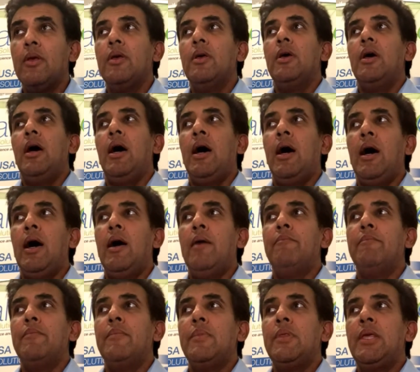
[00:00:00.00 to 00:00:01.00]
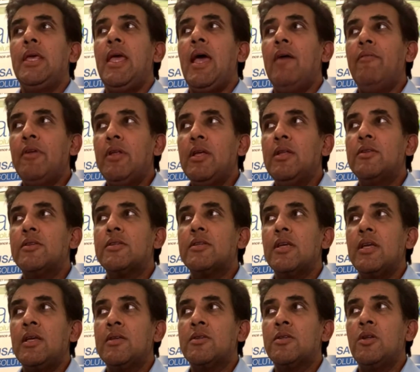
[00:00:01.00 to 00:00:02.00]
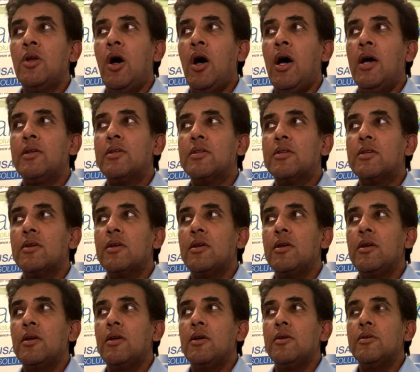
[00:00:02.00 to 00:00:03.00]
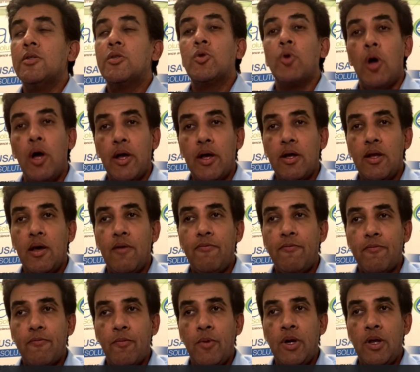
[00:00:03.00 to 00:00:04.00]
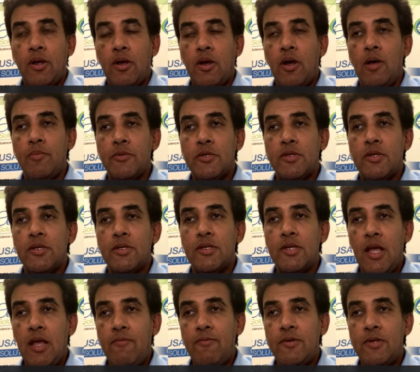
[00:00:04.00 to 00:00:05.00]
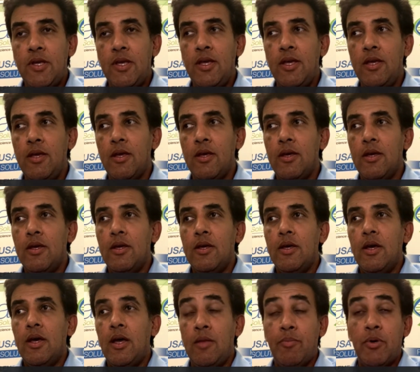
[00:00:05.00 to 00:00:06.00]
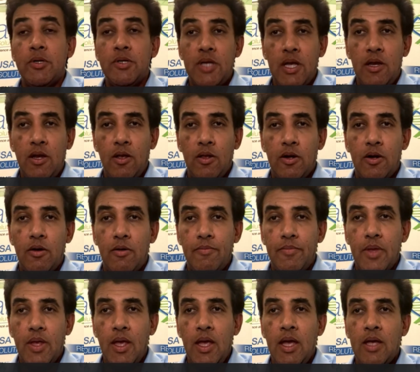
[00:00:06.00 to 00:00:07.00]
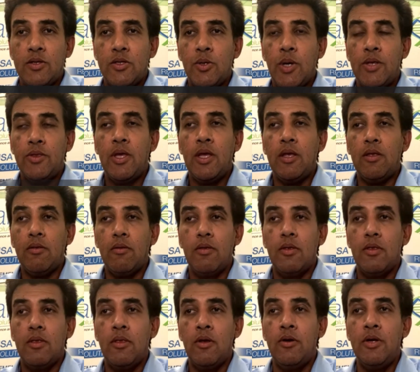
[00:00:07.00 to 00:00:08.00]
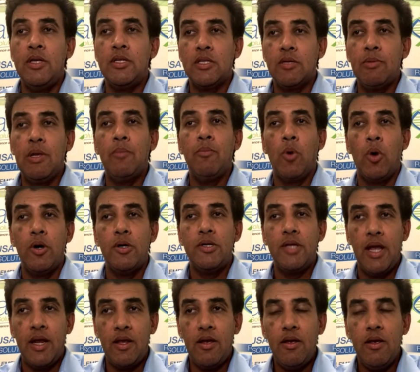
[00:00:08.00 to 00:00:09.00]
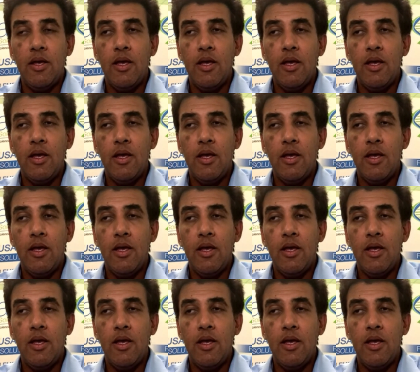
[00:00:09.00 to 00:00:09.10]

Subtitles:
the evidence is not strong enough when it comes to safety in particular. And so I think there needs to be more data